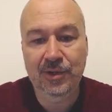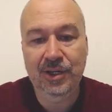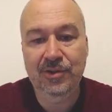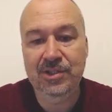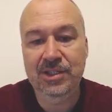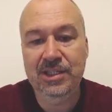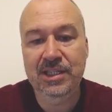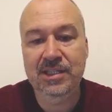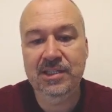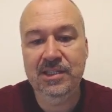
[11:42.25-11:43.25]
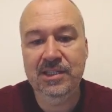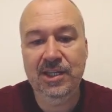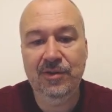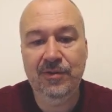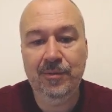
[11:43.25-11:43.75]
already on c6
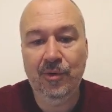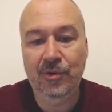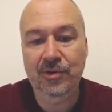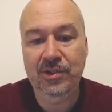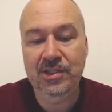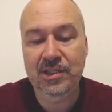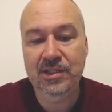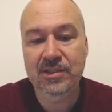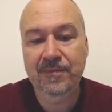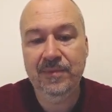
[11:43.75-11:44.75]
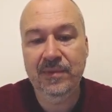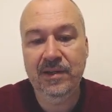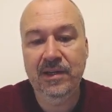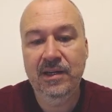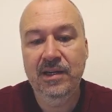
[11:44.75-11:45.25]
instead of a pawn on d6. Yeah.